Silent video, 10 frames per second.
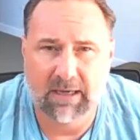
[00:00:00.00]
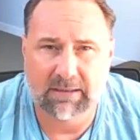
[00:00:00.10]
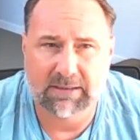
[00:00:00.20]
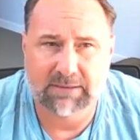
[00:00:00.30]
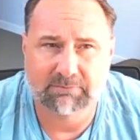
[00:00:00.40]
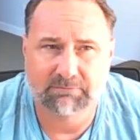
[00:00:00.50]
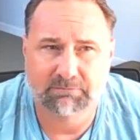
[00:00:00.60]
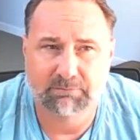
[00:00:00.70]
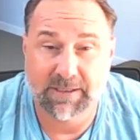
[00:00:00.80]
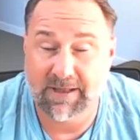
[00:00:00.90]
Um,
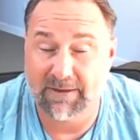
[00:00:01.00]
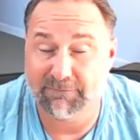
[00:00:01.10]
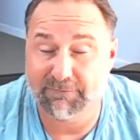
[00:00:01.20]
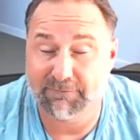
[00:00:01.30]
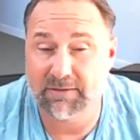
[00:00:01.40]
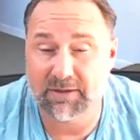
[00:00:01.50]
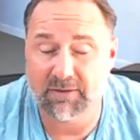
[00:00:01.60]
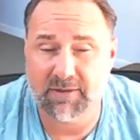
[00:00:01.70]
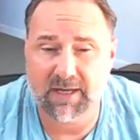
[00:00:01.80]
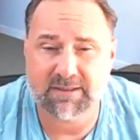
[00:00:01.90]
be that free thinker
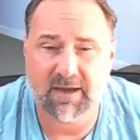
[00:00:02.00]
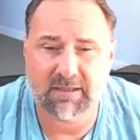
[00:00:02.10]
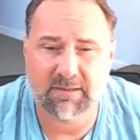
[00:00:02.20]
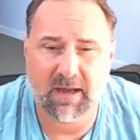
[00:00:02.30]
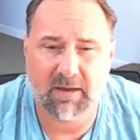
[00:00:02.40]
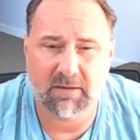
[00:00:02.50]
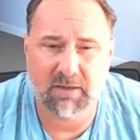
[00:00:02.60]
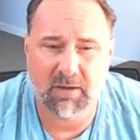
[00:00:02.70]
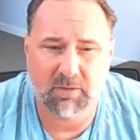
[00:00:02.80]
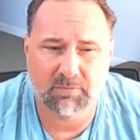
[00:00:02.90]
that I talked about. You
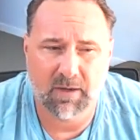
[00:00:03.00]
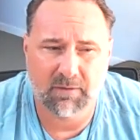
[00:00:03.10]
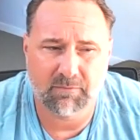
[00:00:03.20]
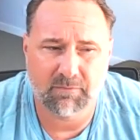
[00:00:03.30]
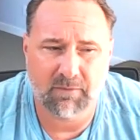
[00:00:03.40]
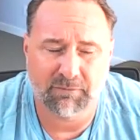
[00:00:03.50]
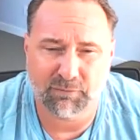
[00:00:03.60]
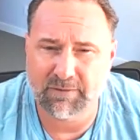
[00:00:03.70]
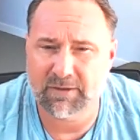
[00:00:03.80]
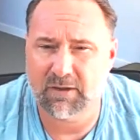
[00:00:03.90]
know, a, a
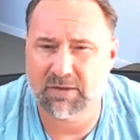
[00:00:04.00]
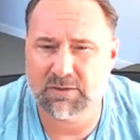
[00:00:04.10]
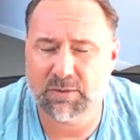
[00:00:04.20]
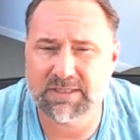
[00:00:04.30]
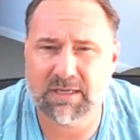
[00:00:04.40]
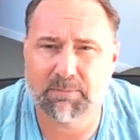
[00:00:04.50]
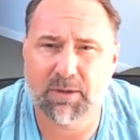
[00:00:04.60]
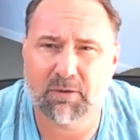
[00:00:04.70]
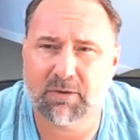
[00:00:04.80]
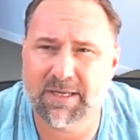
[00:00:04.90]
free thinker is always going to
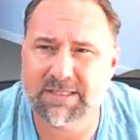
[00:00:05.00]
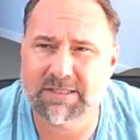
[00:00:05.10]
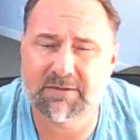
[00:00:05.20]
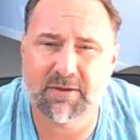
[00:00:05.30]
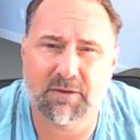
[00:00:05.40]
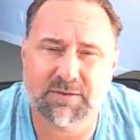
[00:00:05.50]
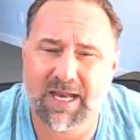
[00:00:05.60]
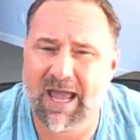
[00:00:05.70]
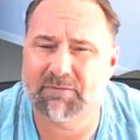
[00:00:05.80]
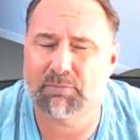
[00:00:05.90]
appear crazy to those that
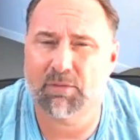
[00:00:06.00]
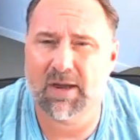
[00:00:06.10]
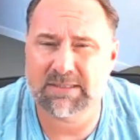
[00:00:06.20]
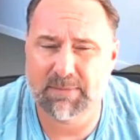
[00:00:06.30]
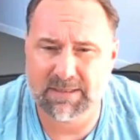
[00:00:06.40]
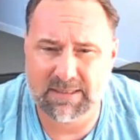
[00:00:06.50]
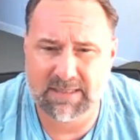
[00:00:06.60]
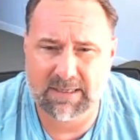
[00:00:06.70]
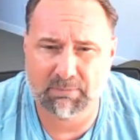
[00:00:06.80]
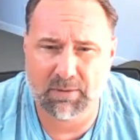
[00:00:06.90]
haven't prospected
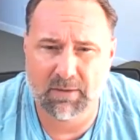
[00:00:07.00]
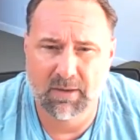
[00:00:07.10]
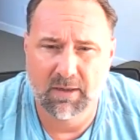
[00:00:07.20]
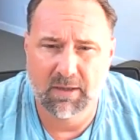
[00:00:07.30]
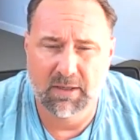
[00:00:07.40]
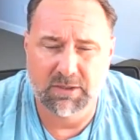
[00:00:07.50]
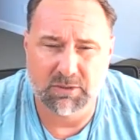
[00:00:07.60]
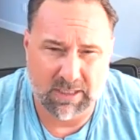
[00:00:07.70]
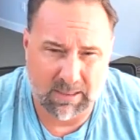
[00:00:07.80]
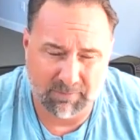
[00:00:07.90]
deeper. So
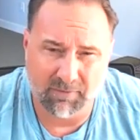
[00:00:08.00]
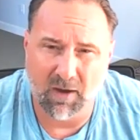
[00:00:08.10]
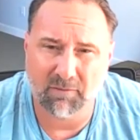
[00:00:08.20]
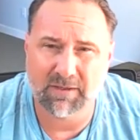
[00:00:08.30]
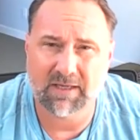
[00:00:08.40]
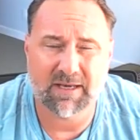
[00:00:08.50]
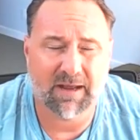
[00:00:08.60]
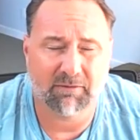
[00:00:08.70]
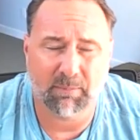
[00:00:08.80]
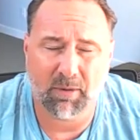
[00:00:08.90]
keep evolving and
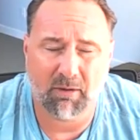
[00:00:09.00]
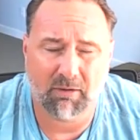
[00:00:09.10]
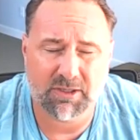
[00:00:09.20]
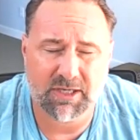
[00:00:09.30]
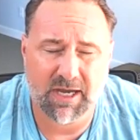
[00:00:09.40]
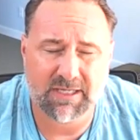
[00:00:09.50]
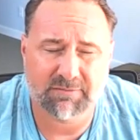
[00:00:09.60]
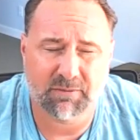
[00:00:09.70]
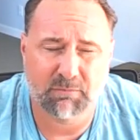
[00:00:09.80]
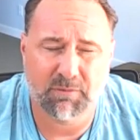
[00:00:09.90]
never apologize
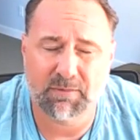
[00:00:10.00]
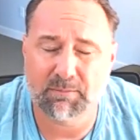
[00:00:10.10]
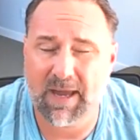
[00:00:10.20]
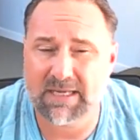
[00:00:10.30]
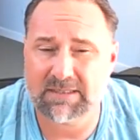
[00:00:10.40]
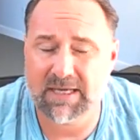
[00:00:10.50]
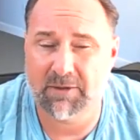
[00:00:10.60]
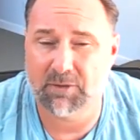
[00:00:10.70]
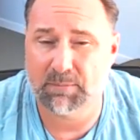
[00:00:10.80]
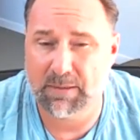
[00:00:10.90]
for moving past
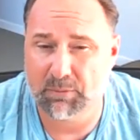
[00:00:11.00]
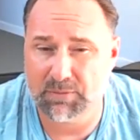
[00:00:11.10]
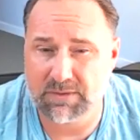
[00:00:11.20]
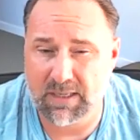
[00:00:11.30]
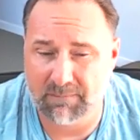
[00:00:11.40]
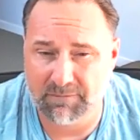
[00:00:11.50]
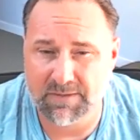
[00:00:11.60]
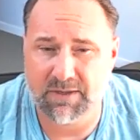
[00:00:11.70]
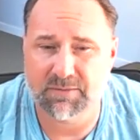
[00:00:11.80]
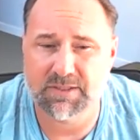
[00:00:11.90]
other people's comfort
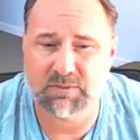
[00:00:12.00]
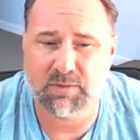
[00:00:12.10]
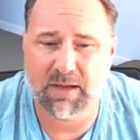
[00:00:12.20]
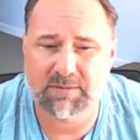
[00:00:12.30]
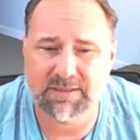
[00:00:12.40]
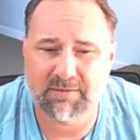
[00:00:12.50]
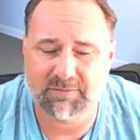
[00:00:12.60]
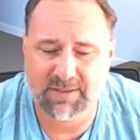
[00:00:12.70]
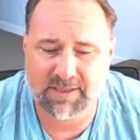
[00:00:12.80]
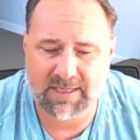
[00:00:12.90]
zones, is what I would say
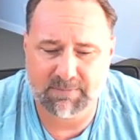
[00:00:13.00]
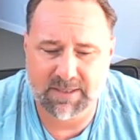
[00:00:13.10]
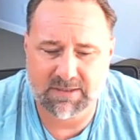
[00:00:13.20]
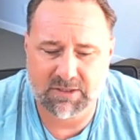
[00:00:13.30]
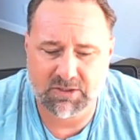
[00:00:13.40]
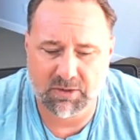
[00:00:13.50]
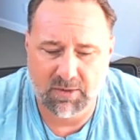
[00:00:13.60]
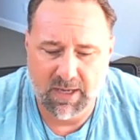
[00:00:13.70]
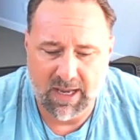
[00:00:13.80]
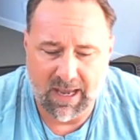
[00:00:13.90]
for today's message. So
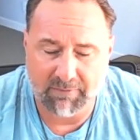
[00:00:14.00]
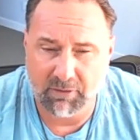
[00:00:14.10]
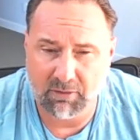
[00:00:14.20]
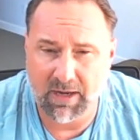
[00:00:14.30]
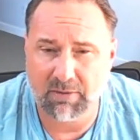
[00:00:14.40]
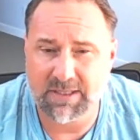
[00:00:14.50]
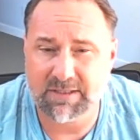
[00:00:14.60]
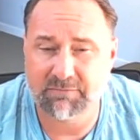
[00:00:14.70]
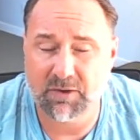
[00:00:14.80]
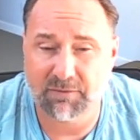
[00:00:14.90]
have a great rest
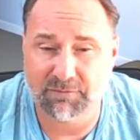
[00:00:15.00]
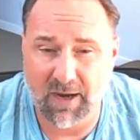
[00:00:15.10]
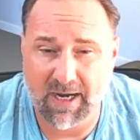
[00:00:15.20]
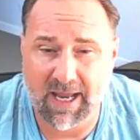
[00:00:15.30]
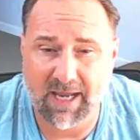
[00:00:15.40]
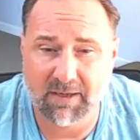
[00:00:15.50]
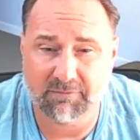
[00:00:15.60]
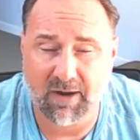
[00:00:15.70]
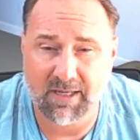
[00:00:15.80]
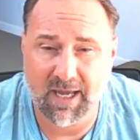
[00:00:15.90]
of your Friday,
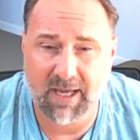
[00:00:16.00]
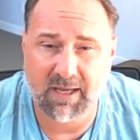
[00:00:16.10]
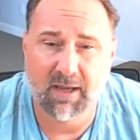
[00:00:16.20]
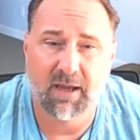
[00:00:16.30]
Friday.